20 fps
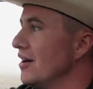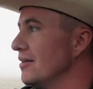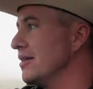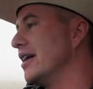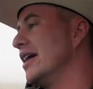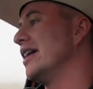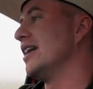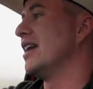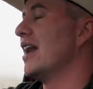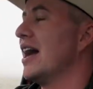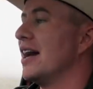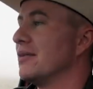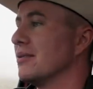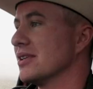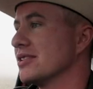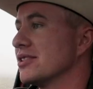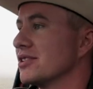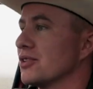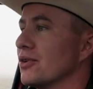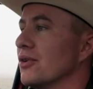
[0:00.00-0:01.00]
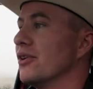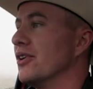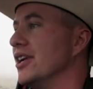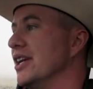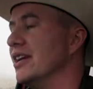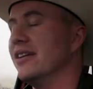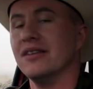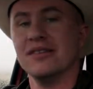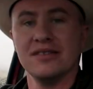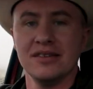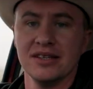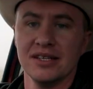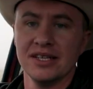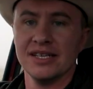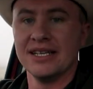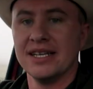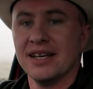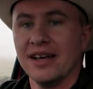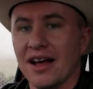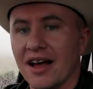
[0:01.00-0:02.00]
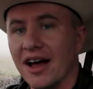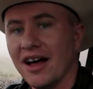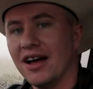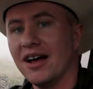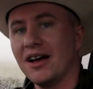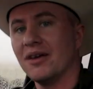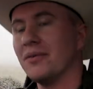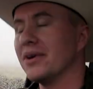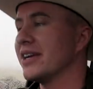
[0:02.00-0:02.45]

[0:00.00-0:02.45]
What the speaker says: Hey lad, what's the story? Huh,